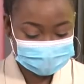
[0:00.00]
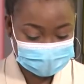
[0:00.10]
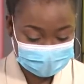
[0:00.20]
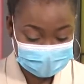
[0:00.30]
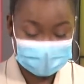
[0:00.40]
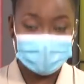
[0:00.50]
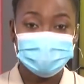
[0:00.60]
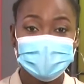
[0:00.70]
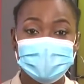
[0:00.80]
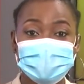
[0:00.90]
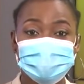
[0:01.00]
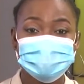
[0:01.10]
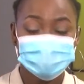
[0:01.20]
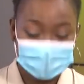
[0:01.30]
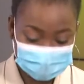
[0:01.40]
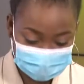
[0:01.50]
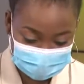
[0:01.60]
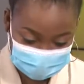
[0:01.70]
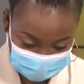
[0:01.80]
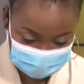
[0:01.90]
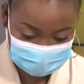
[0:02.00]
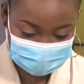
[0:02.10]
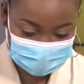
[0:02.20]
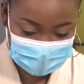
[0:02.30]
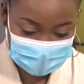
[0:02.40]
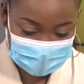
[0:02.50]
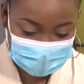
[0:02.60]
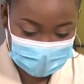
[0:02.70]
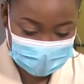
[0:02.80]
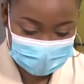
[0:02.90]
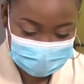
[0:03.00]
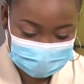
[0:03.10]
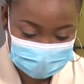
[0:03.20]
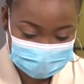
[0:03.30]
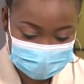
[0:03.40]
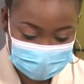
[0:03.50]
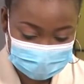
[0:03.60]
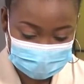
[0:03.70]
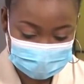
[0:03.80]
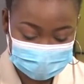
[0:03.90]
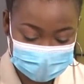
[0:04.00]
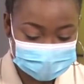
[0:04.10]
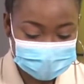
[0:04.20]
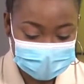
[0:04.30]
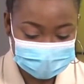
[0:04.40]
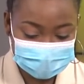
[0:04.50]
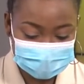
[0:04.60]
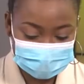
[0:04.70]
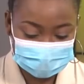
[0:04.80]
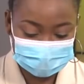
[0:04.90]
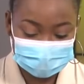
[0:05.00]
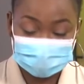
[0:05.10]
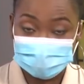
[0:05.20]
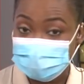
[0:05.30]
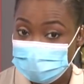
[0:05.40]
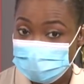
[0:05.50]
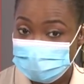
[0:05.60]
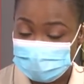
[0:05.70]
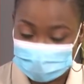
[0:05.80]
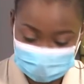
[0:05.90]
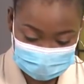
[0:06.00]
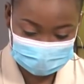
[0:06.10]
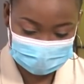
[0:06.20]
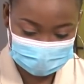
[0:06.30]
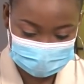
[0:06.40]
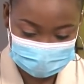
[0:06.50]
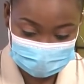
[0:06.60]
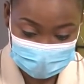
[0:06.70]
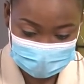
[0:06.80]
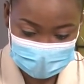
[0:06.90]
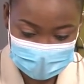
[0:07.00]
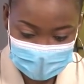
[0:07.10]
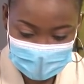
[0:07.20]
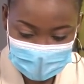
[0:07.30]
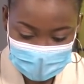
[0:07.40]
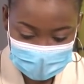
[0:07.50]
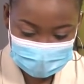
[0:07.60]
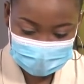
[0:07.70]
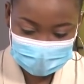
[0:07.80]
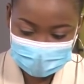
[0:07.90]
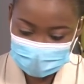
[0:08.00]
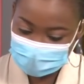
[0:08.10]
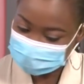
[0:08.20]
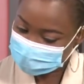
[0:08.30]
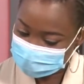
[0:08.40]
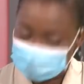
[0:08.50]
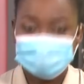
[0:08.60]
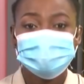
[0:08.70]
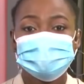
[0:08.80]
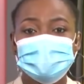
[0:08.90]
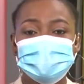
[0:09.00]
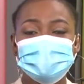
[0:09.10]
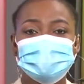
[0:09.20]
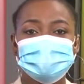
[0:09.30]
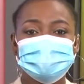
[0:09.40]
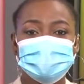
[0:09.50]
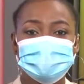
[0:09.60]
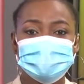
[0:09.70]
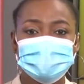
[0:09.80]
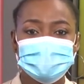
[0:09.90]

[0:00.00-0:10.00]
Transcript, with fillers: to hear Mahama's petition. graphic urge to maintain leadership position is also another story. And then I guess the, bis- the big one from